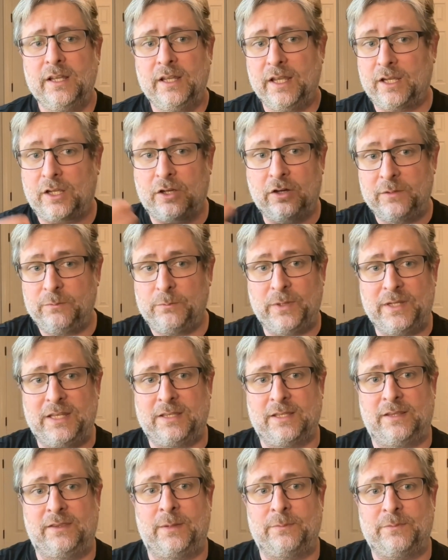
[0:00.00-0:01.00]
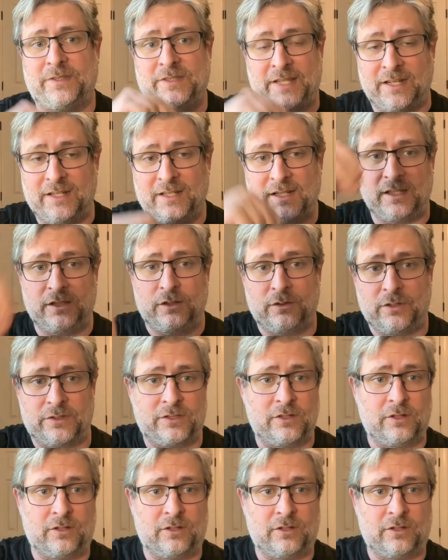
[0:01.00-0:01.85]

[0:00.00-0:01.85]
It could be that them sending you those